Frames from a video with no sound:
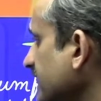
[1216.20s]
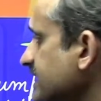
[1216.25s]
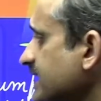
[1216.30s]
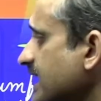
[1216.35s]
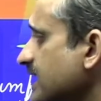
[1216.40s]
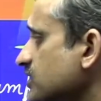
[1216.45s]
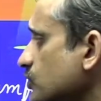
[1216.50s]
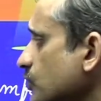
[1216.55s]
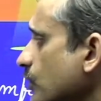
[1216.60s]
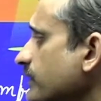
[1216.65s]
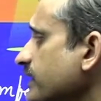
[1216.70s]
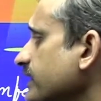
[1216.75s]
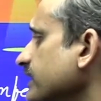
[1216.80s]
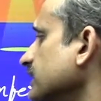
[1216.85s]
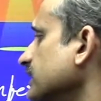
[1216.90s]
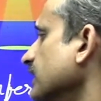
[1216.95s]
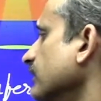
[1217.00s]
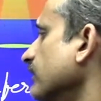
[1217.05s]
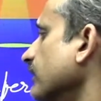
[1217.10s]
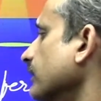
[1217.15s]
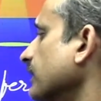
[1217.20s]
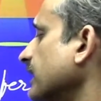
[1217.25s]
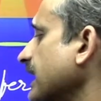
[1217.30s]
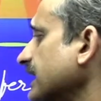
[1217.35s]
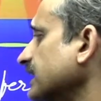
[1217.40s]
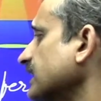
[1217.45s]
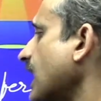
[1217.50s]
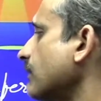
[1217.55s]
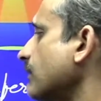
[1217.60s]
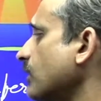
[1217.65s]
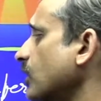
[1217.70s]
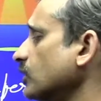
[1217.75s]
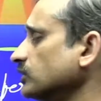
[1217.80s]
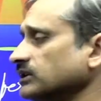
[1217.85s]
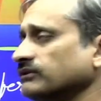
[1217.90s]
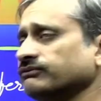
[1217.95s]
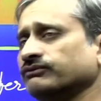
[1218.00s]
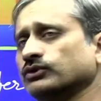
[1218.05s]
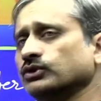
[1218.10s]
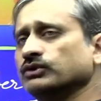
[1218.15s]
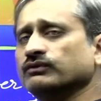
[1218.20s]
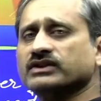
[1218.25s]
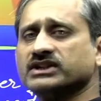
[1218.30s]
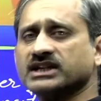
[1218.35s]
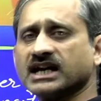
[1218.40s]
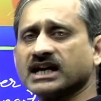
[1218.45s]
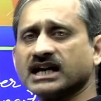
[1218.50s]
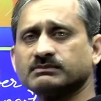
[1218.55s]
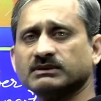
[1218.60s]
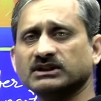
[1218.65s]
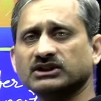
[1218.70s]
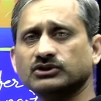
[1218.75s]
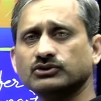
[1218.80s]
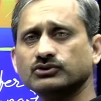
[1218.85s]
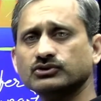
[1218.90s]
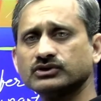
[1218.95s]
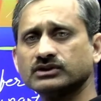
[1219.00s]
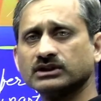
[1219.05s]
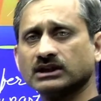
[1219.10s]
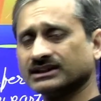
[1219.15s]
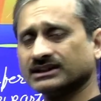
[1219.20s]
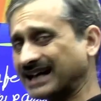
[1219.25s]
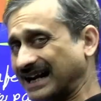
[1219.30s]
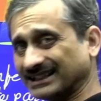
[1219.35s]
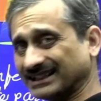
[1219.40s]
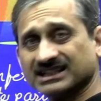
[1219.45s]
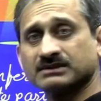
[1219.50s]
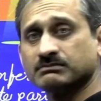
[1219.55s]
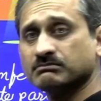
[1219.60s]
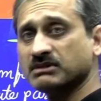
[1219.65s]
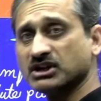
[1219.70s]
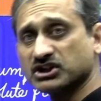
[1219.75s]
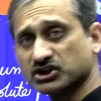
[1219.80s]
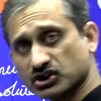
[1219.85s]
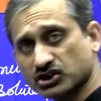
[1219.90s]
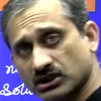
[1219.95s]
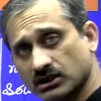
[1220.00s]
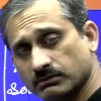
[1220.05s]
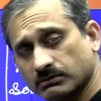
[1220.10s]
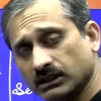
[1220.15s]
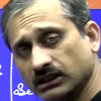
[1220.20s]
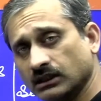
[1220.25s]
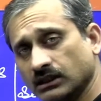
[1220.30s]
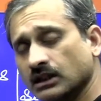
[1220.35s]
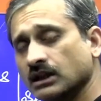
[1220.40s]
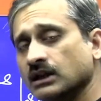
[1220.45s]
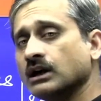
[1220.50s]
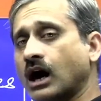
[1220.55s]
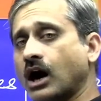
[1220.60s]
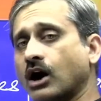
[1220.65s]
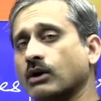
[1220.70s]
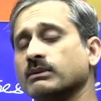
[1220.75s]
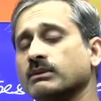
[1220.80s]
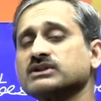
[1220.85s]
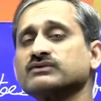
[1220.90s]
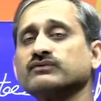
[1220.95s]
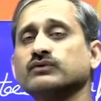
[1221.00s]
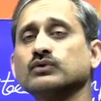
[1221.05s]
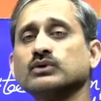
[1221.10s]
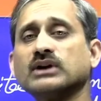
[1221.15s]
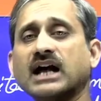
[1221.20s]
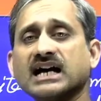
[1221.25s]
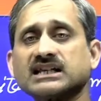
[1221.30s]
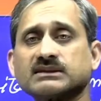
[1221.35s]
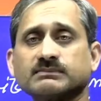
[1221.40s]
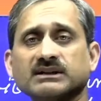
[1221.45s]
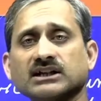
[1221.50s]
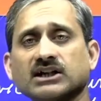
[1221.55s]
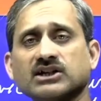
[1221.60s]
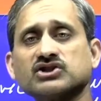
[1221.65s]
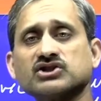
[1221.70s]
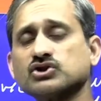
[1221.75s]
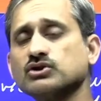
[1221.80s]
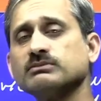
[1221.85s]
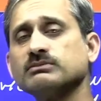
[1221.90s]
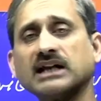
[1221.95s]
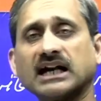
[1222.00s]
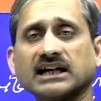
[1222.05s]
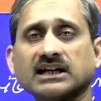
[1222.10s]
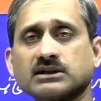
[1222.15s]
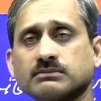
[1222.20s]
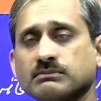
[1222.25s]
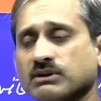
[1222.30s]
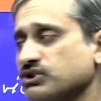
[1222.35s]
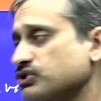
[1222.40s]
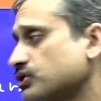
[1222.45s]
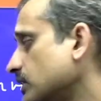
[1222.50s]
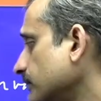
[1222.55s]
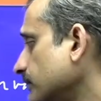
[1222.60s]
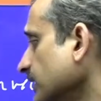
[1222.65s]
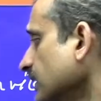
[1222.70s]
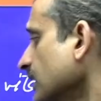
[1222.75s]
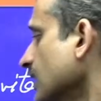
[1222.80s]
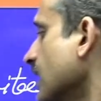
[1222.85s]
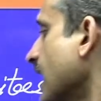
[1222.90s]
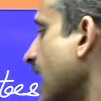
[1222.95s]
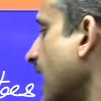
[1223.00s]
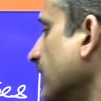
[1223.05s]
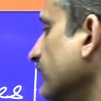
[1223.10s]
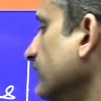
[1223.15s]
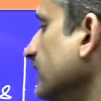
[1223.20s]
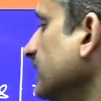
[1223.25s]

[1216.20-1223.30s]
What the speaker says: and so we get the amount of food which has been used, that is measurable. How much food has been consumed, that is measurable, and we